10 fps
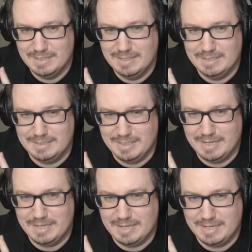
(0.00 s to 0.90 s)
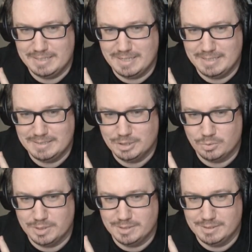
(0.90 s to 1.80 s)
Yeah, I
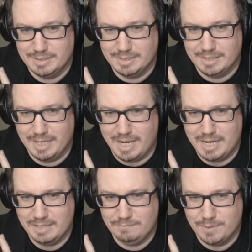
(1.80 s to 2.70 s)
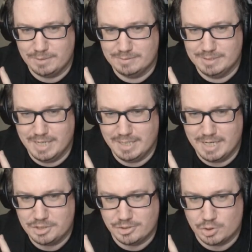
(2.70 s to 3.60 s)
agree. I felt not
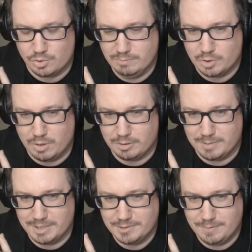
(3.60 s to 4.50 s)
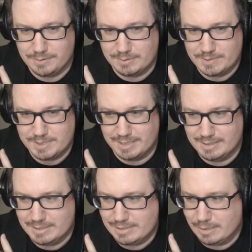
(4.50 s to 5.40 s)
just Dream Trawler, but I just felt the set
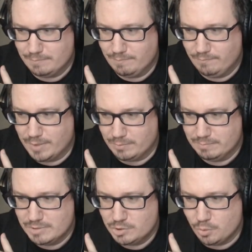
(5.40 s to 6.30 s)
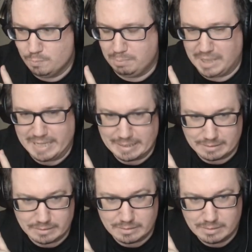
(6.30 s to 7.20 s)
itself felt so
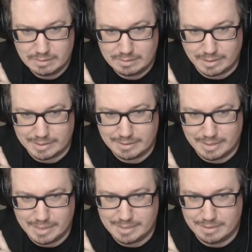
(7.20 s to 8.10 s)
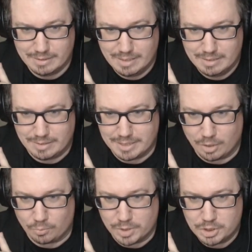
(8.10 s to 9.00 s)
bland. Like like
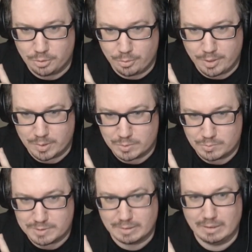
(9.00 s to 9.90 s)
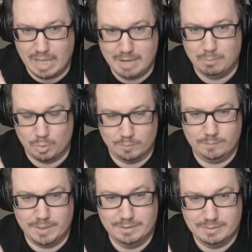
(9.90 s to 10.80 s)
original Theros was a lot more
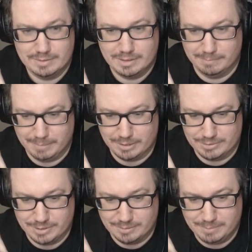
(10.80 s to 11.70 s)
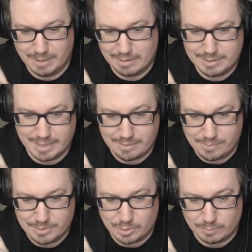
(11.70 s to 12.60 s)
fun compared to Beyond Death
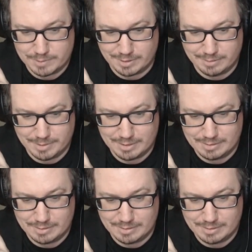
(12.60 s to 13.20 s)
in terms of limited.